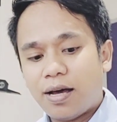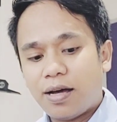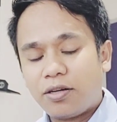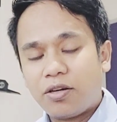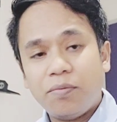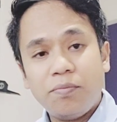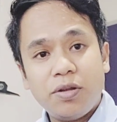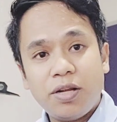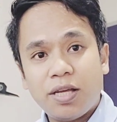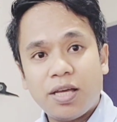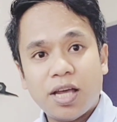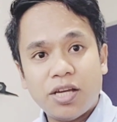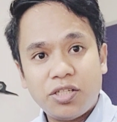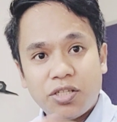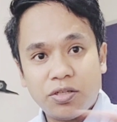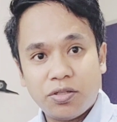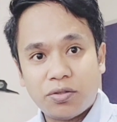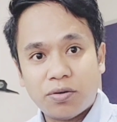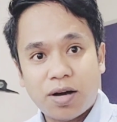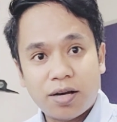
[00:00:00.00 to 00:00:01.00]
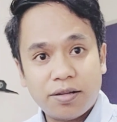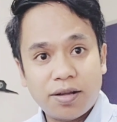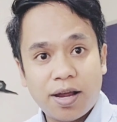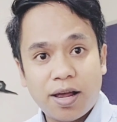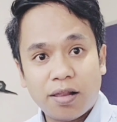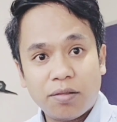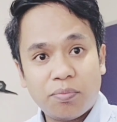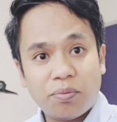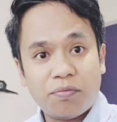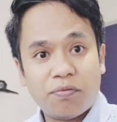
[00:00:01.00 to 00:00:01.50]
communication to other
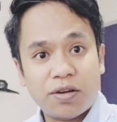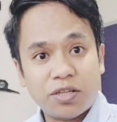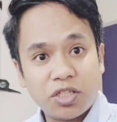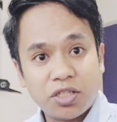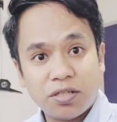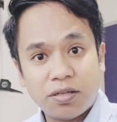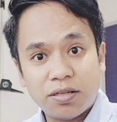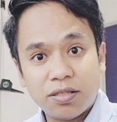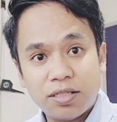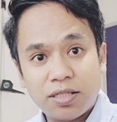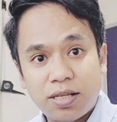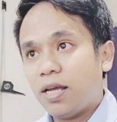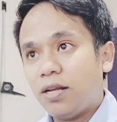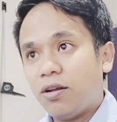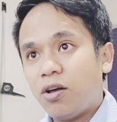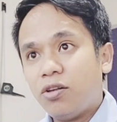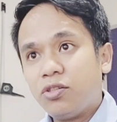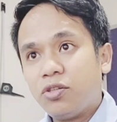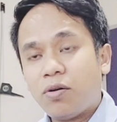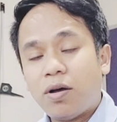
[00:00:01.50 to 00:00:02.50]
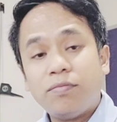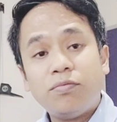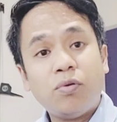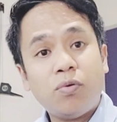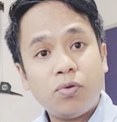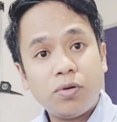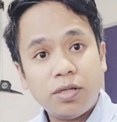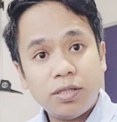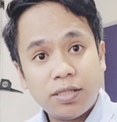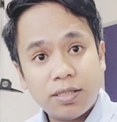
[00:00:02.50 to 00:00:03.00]
health professionals. And also I've
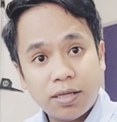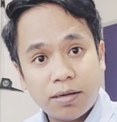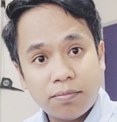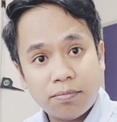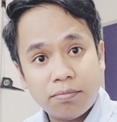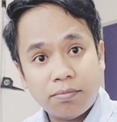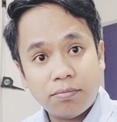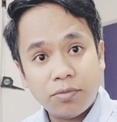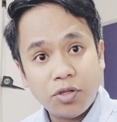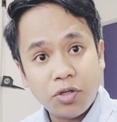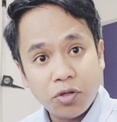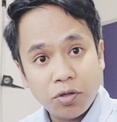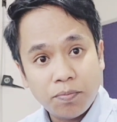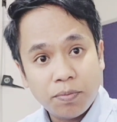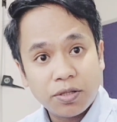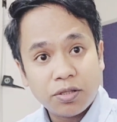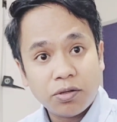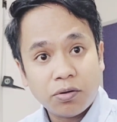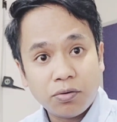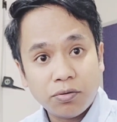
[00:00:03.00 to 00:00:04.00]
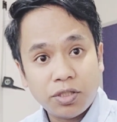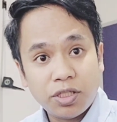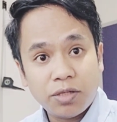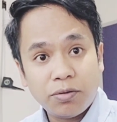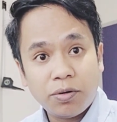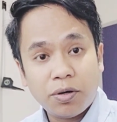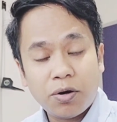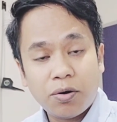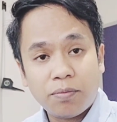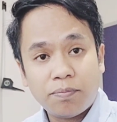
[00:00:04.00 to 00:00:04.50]
ordered some new
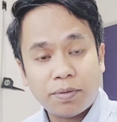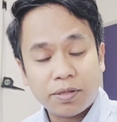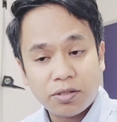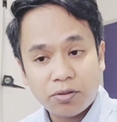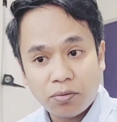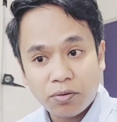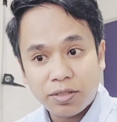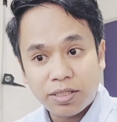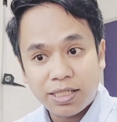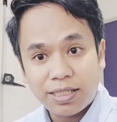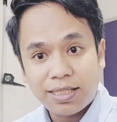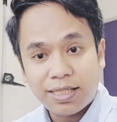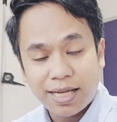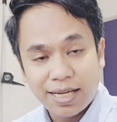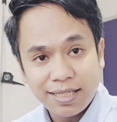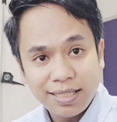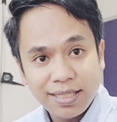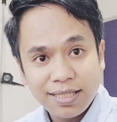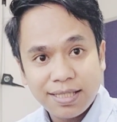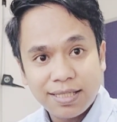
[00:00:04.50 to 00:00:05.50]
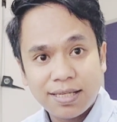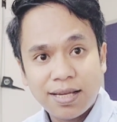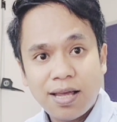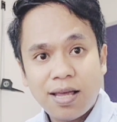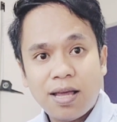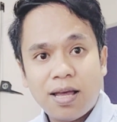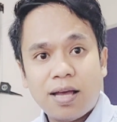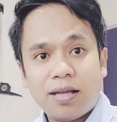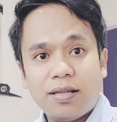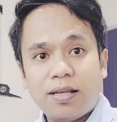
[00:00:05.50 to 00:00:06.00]
pathology tests
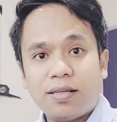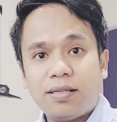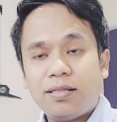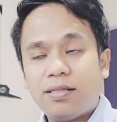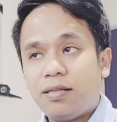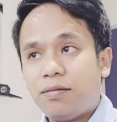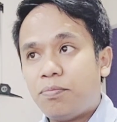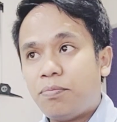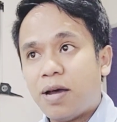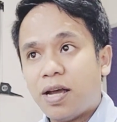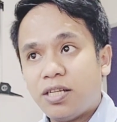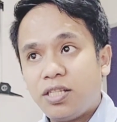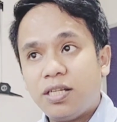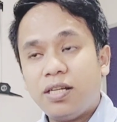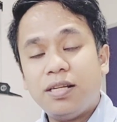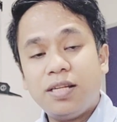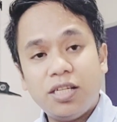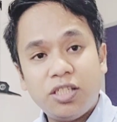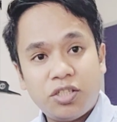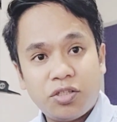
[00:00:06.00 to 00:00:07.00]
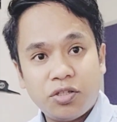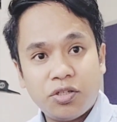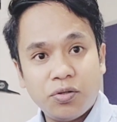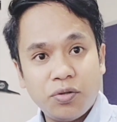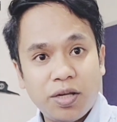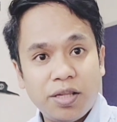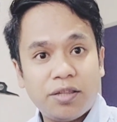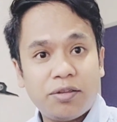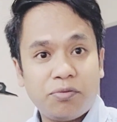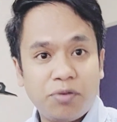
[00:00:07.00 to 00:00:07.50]
that the patient needs to
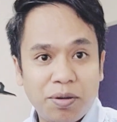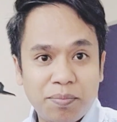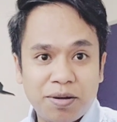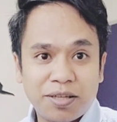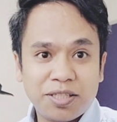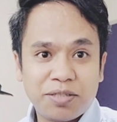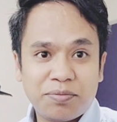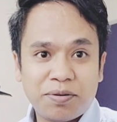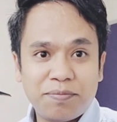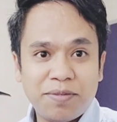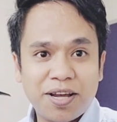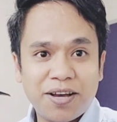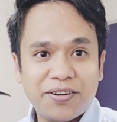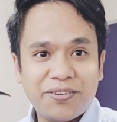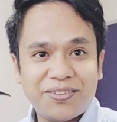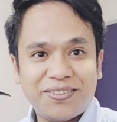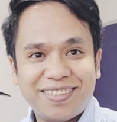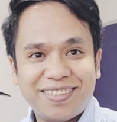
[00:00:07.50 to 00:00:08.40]
do in 3 months from now.